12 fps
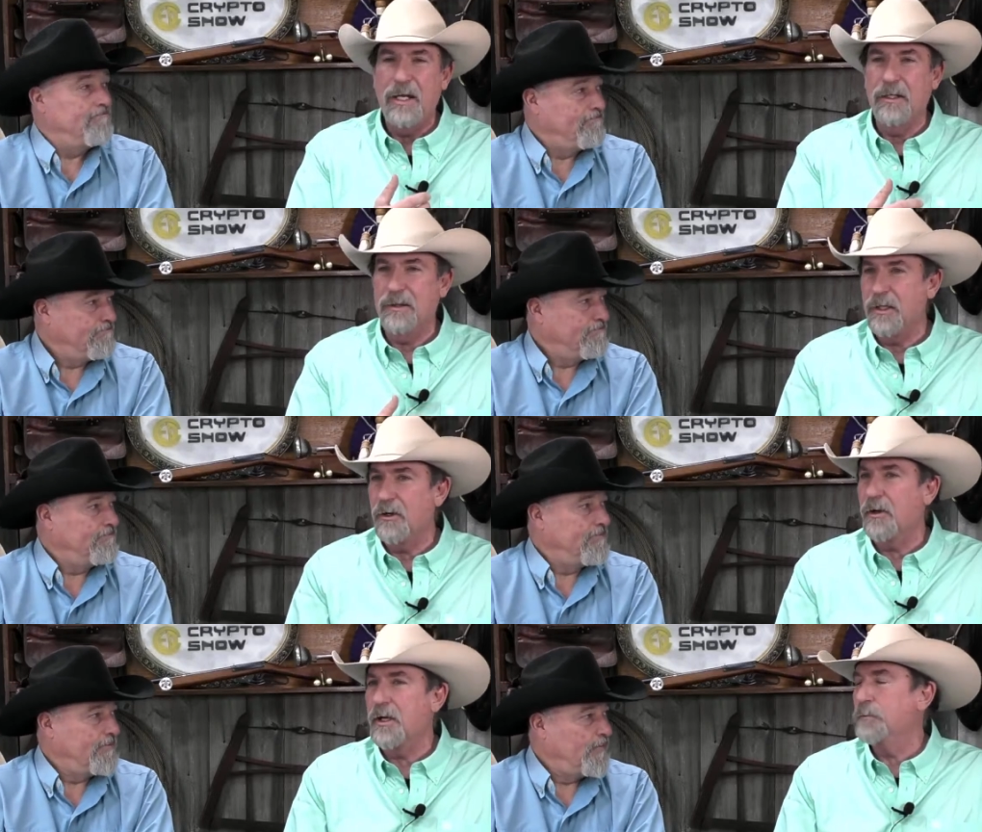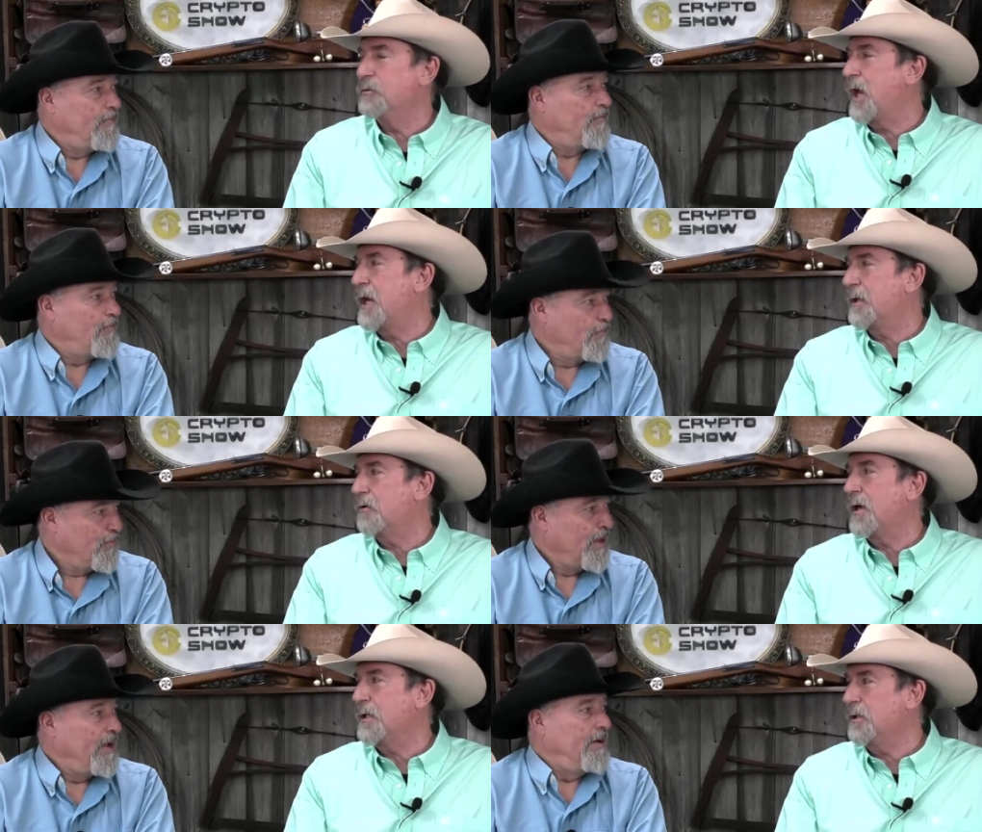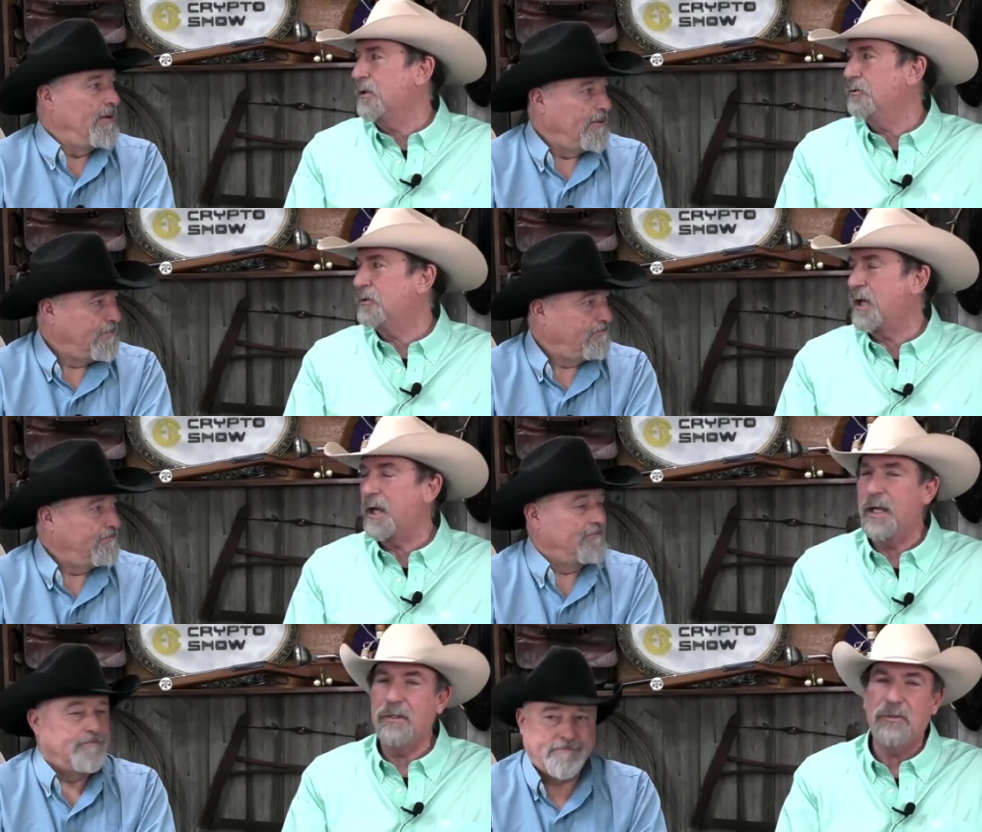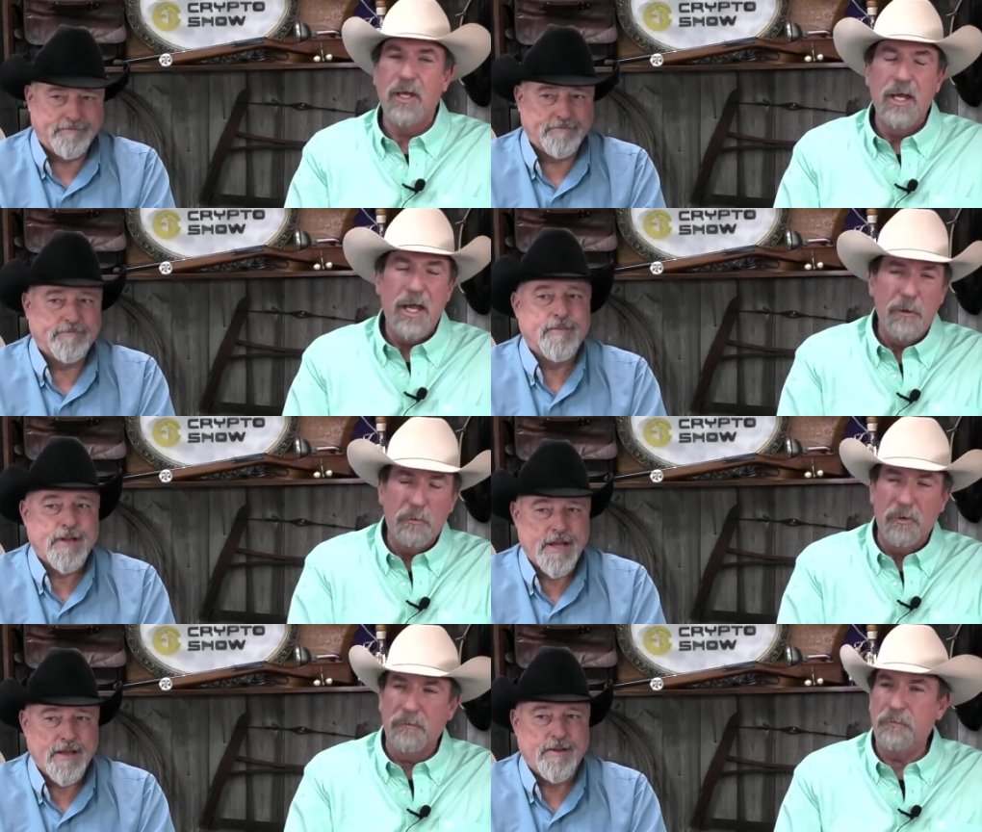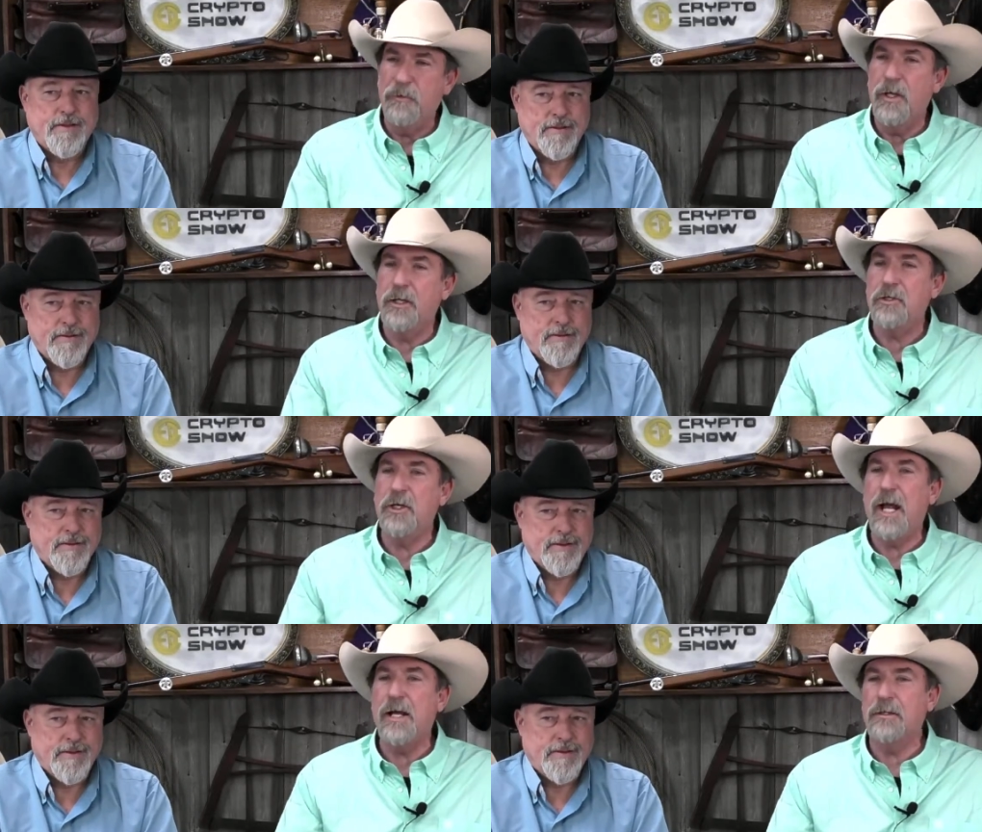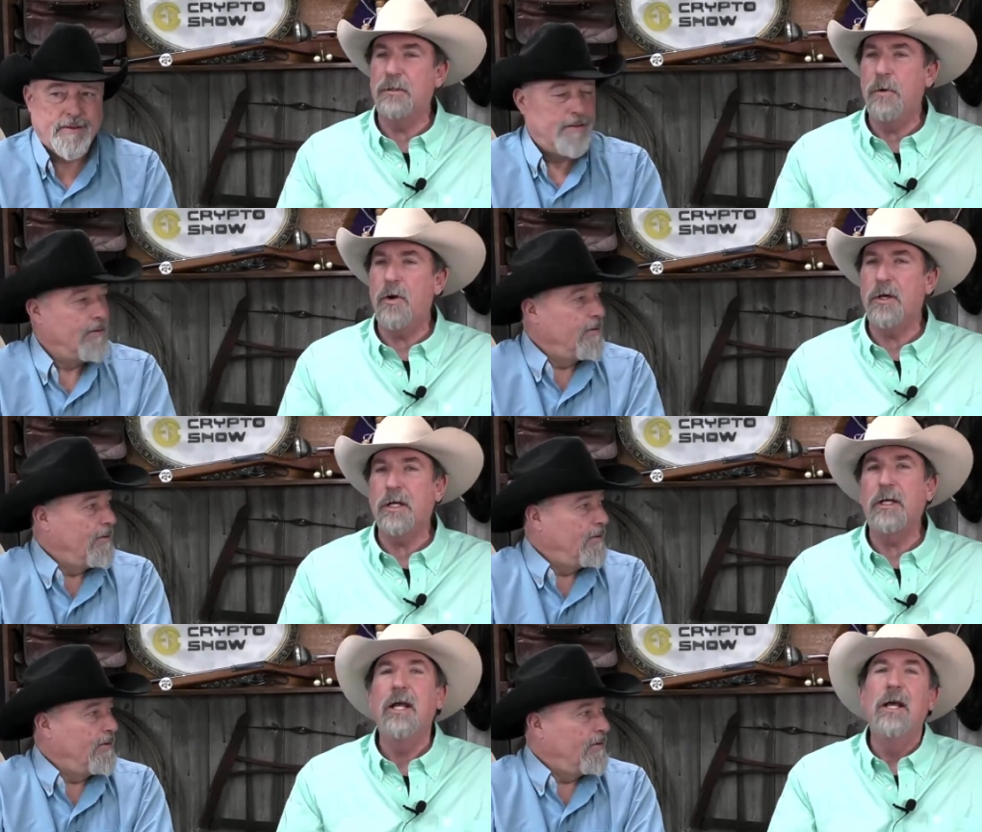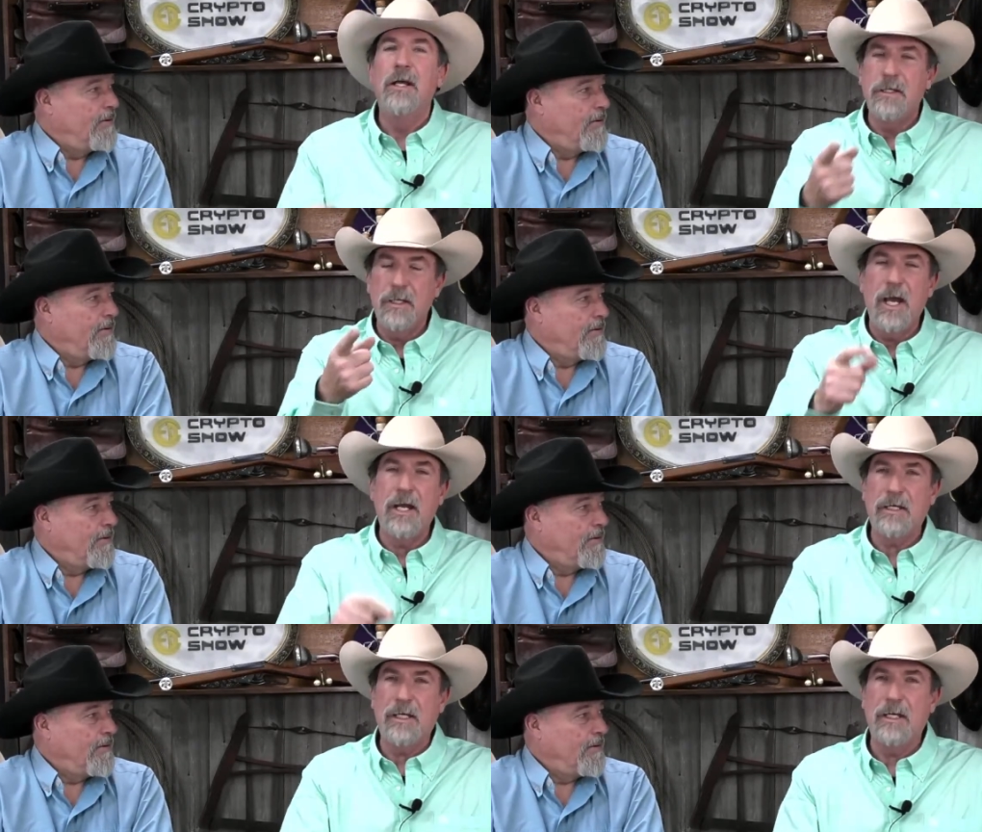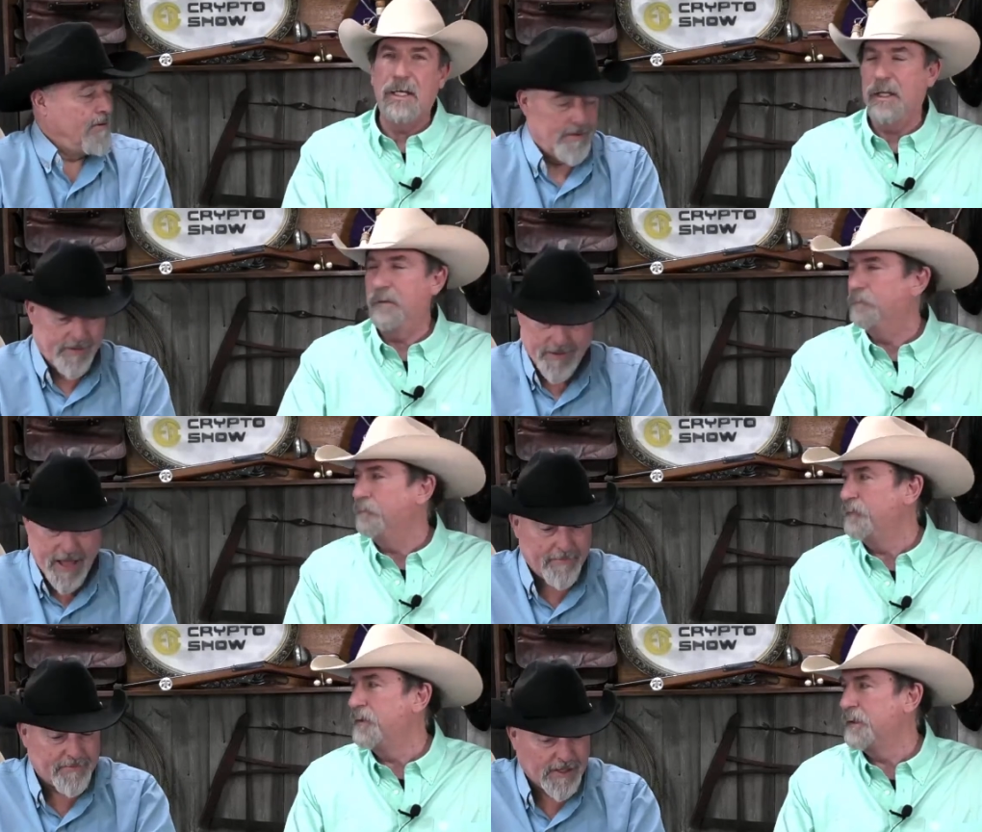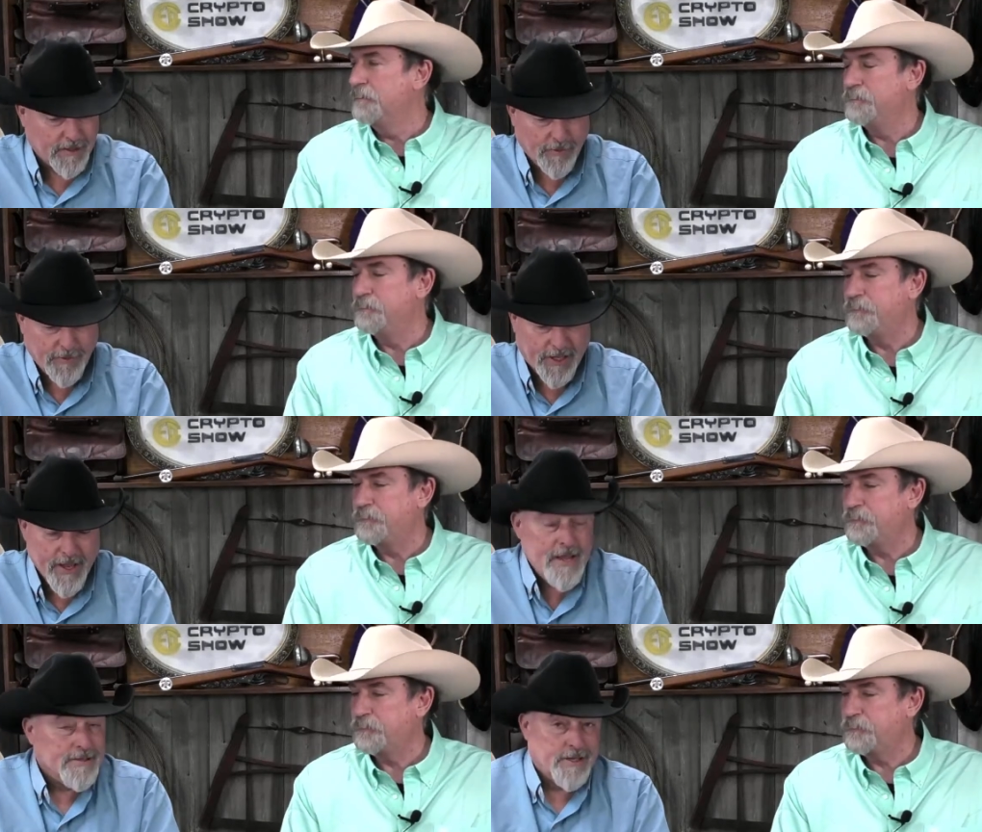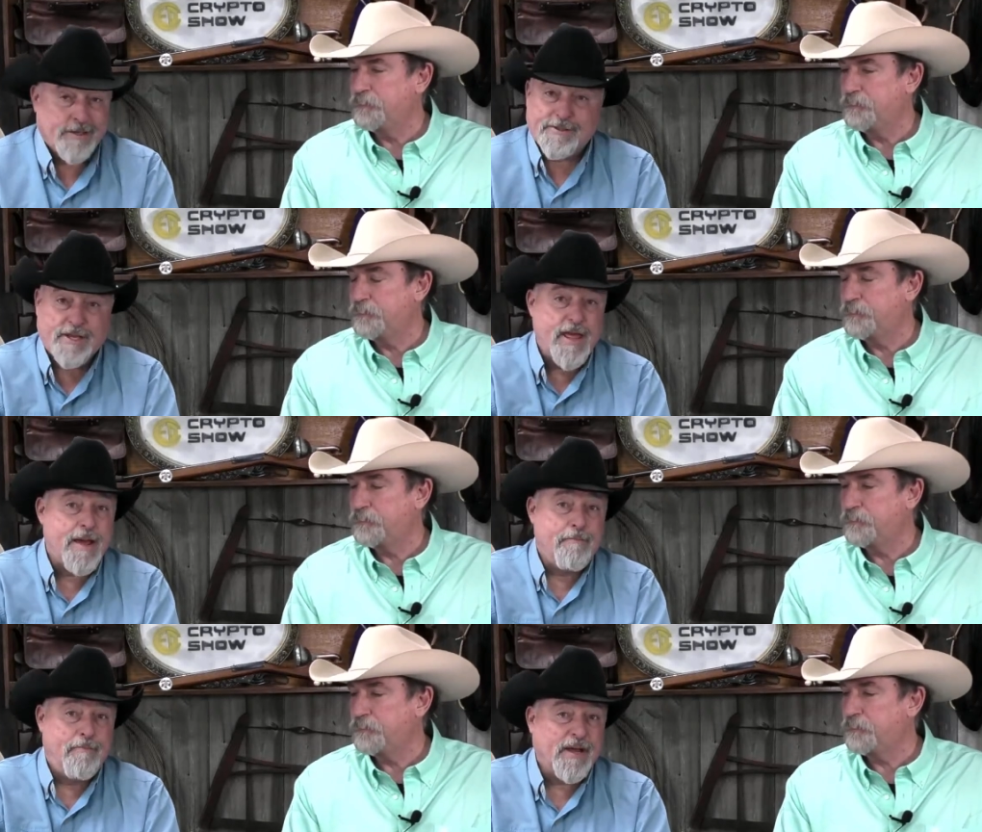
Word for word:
Speaker 1: and Ethereum's got a great use case, and we're flushing out the market. You got to get in. Absolutely. So that